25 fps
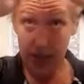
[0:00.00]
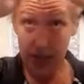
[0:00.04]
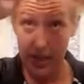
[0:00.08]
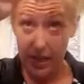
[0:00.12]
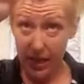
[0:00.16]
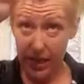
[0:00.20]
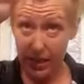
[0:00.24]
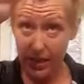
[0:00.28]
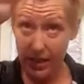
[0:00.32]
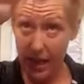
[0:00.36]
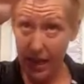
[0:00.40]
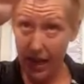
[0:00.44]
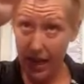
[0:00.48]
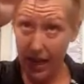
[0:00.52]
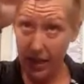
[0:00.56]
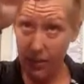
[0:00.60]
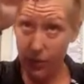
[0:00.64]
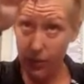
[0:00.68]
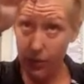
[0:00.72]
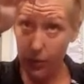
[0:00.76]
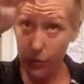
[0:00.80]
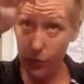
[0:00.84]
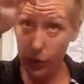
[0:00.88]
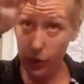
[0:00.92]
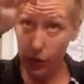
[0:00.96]
is I
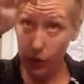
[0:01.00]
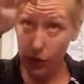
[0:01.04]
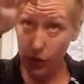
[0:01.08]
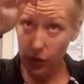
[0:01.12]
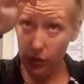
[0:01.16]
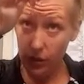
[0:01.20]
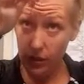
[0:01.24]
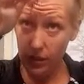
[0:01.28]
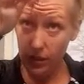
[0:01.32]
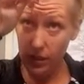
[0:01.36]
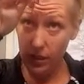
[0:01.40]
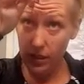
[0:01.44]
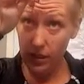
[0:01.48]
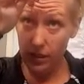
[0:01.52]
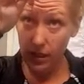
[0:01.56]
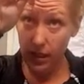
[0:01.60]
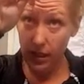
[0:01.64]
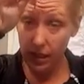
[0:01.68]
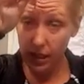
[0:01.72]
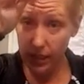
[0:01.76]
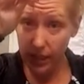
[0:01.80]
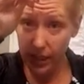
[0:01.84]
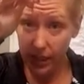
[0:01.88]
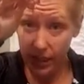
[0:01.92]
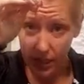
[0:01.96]
pulled
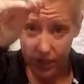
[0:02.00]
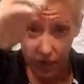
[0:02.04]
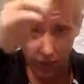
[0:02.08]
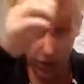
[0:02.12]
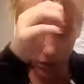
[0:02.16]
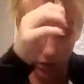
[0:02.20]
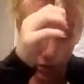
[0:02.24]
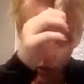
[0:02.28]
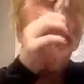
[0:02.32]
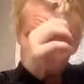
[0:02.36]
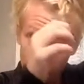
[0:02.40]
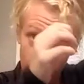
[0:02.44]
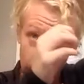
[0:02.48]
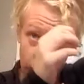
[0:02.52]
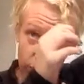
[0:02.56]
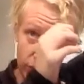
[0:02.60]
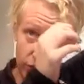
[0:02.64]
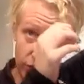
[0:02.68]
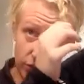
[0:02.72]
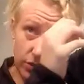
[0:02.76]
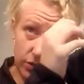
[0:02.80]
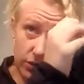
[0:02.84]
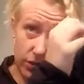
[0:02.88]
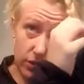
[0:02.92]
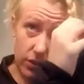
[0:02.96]
this
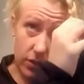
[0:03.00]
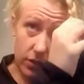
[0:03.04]
loose.